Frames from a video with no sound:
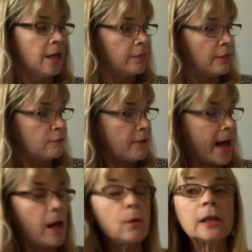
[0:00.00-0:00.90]
the
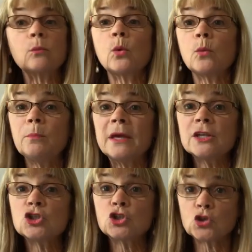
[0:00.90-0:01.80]
vowel will be
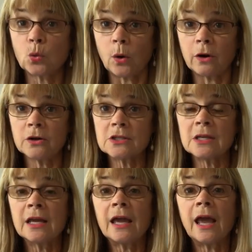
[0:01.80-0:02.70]
short
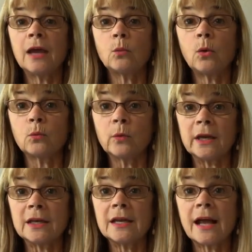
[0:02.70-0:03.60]
and we'll
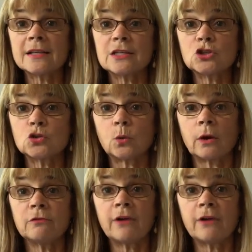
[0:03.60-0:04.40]
read it as a short